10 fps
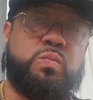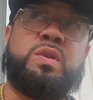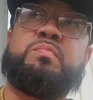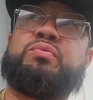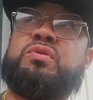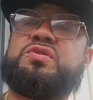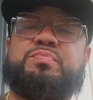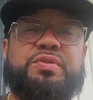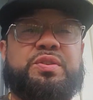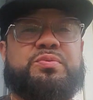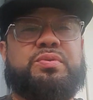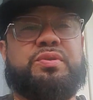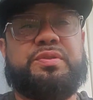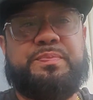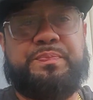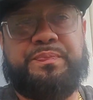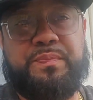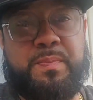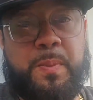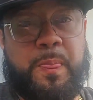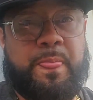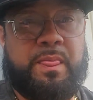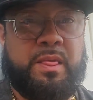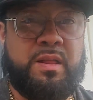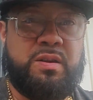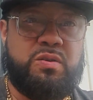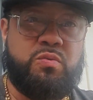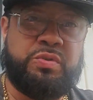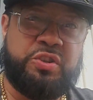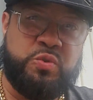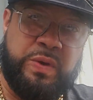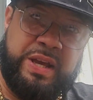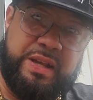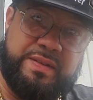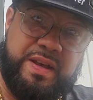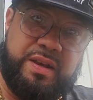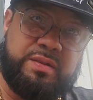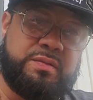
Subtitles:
in Bronx Supreme Court with the twin head tech